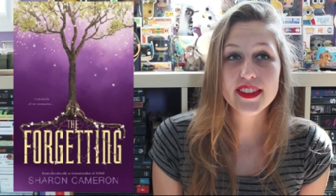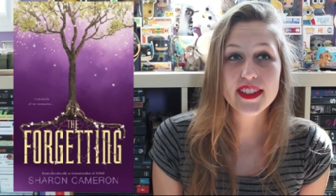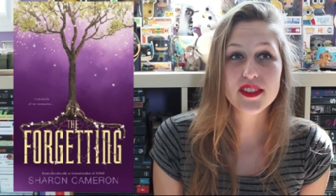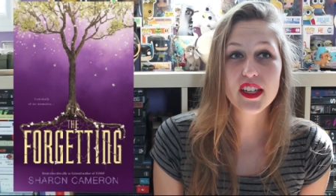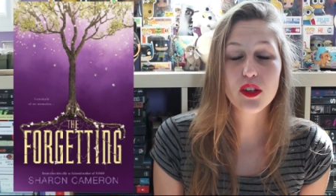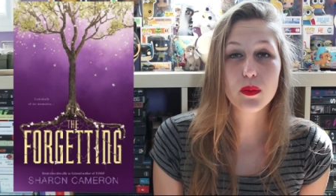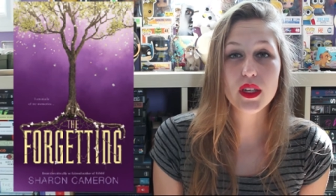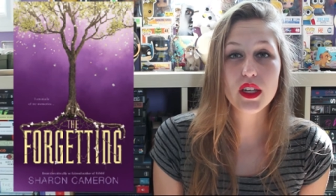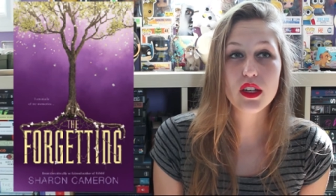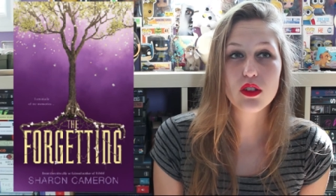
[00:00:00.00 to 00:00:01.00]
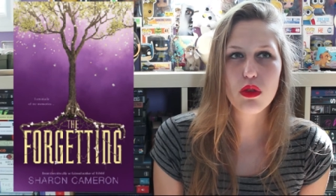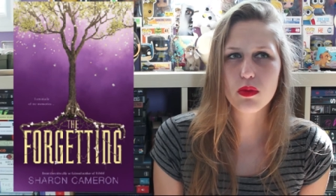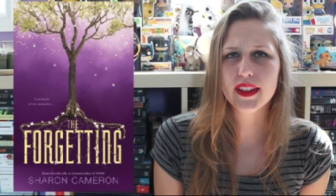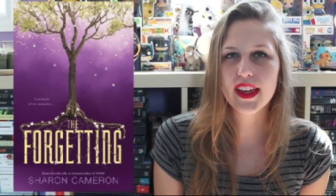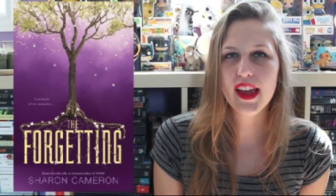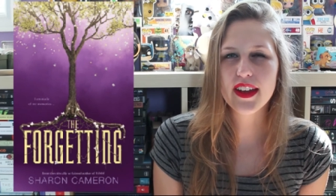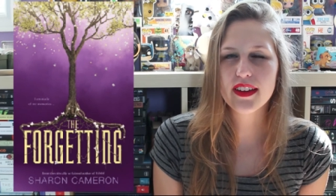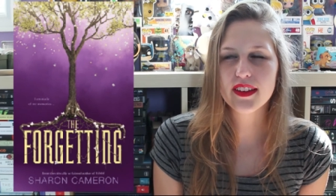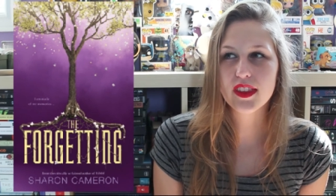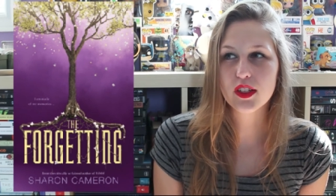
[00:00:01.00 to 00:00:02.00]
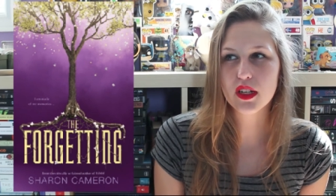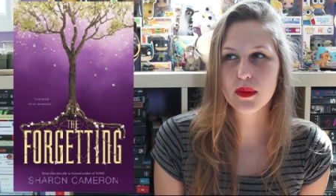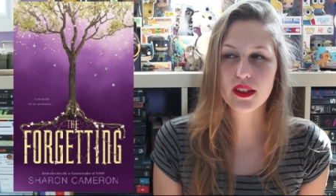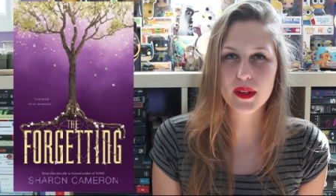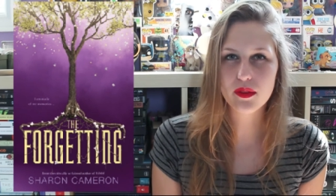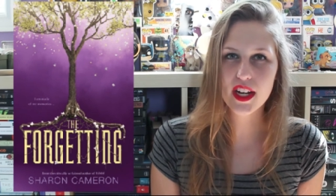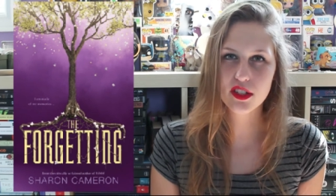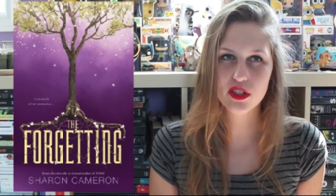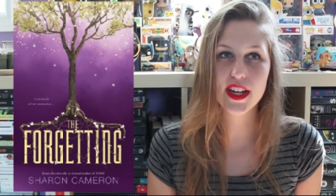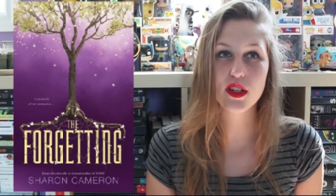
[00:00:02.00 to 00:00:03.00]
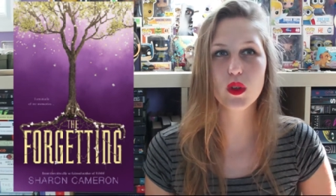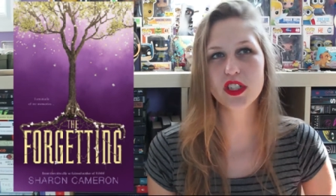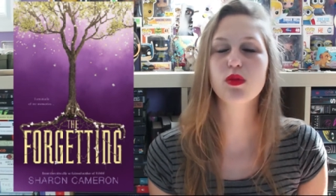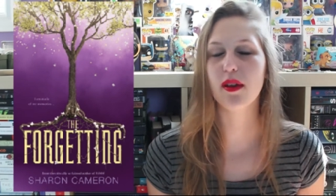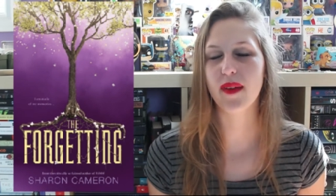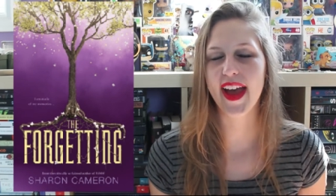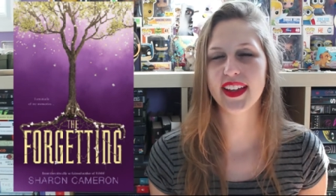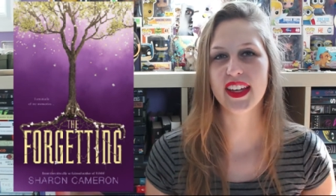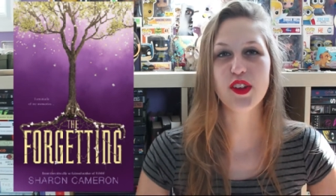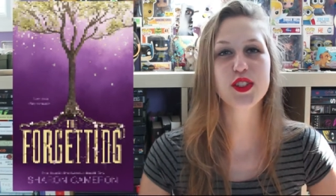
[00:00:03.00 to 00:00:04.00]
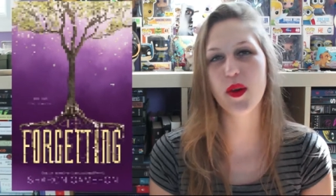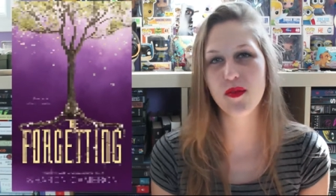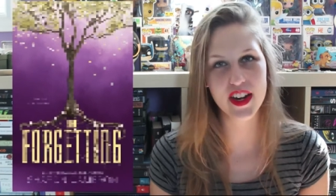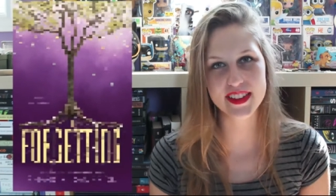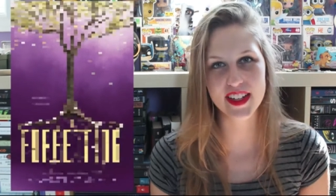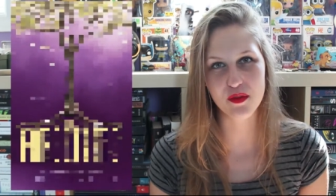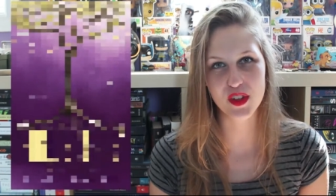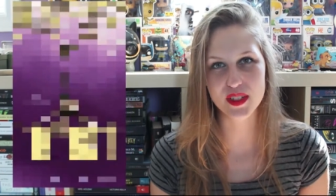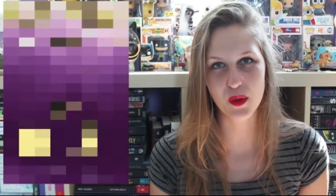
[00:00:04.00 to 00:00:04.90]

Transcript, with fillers: sounds like it will be thrilling and there's going to be a little bit of danger in it, which is right up my alley, so I'm very excited for this